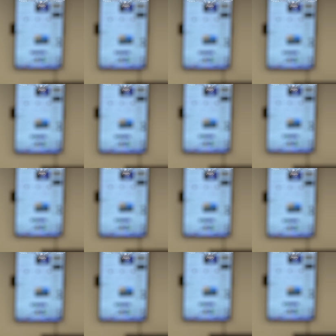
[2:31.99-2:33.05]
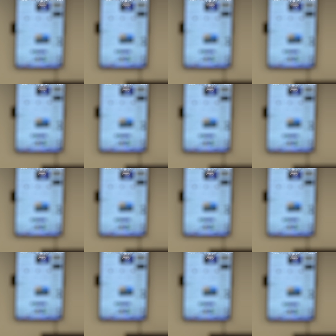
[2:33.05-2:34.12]

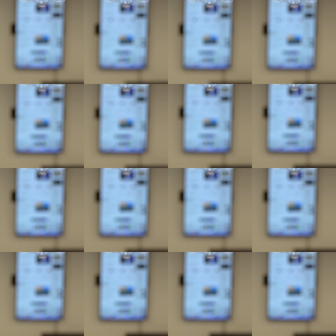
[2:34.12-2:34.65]
The person shown says nothing.